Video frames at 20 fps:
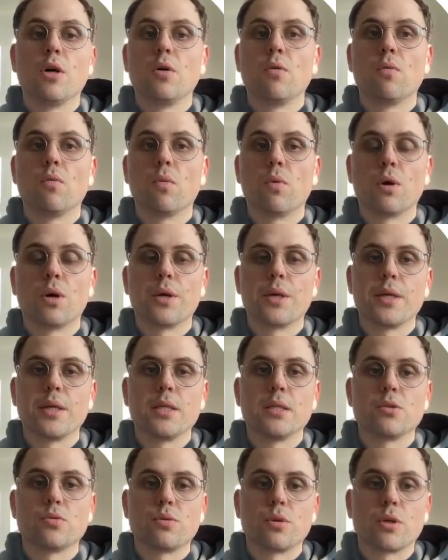what
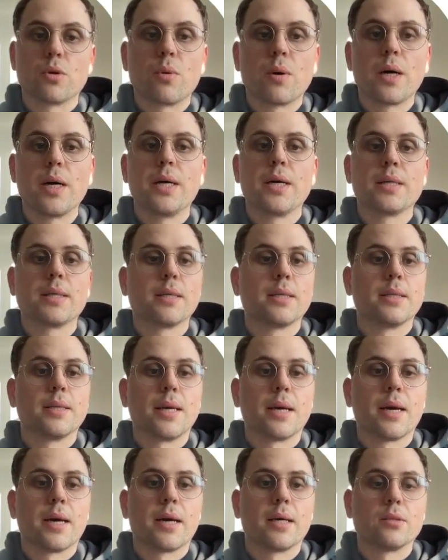is required
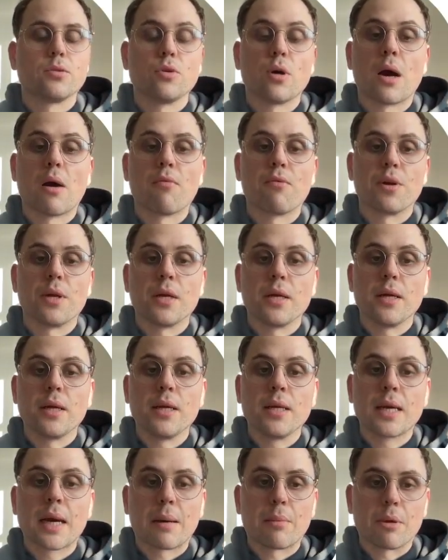that you have an
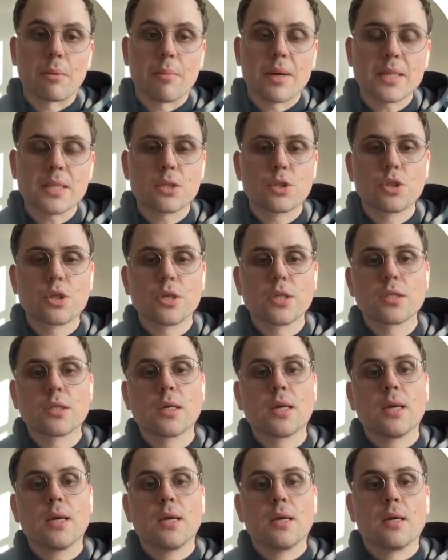incoming messages,
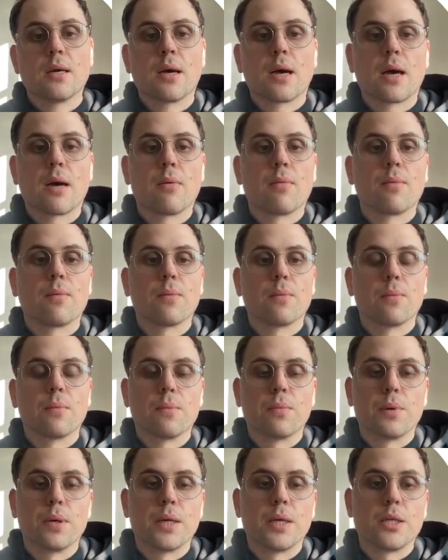
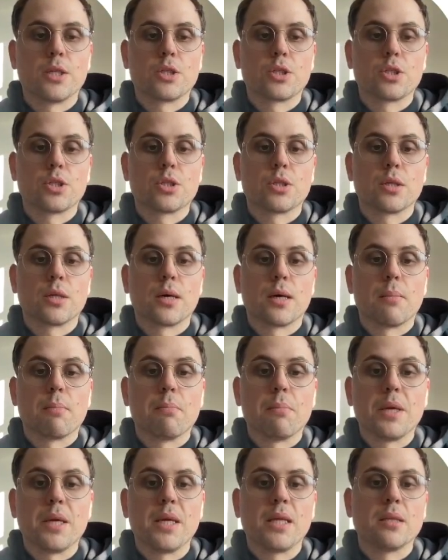which
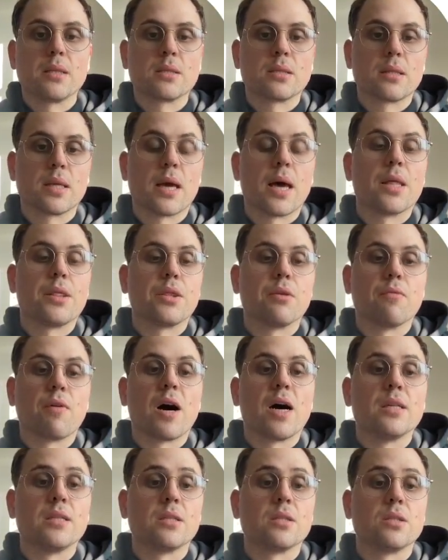means that
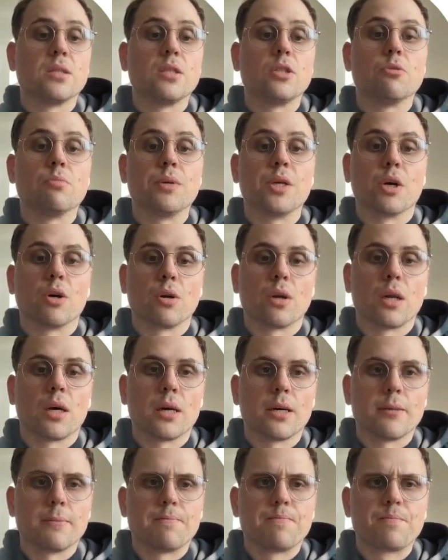devices need to be
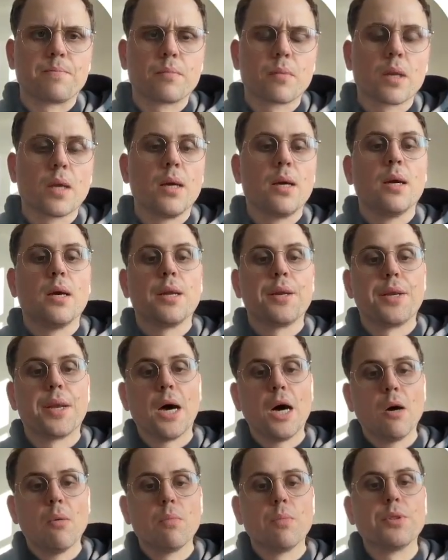online.
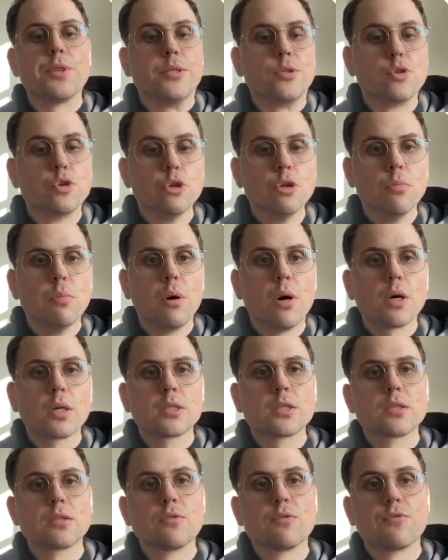Now with the
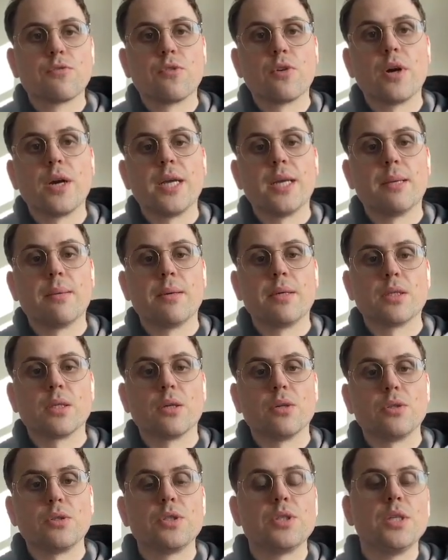Toolbox for AWS
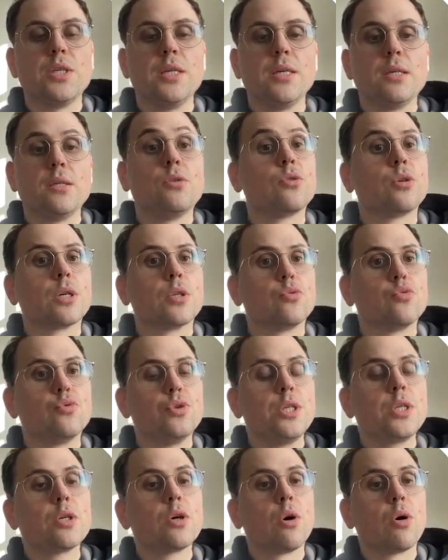IoT, you can
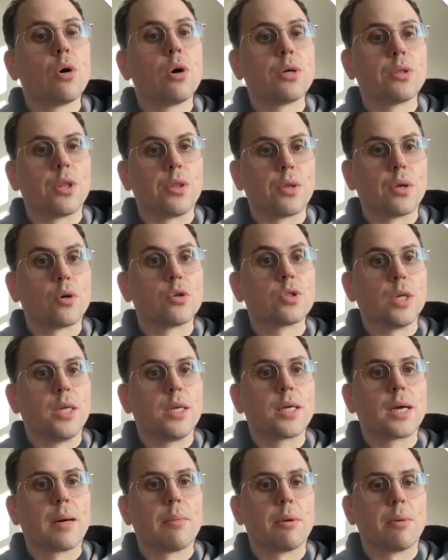record those
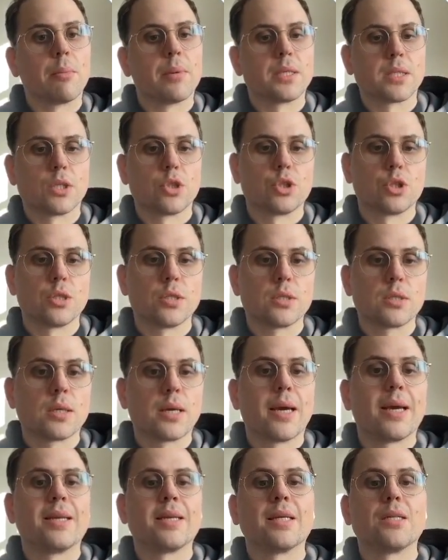incoming messages
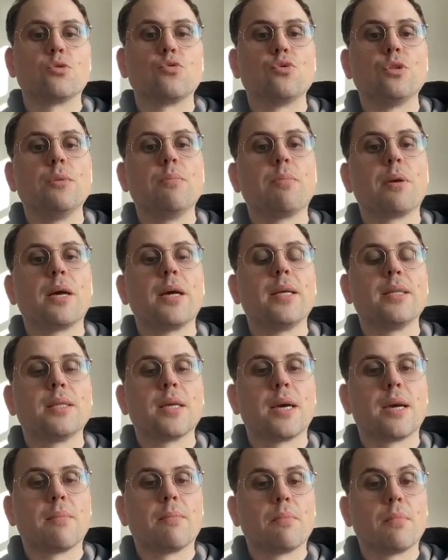and then replay
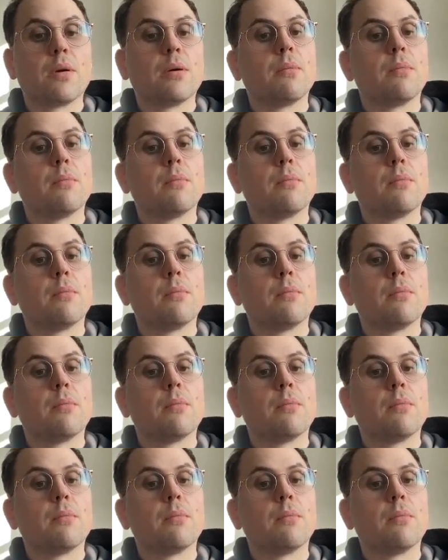them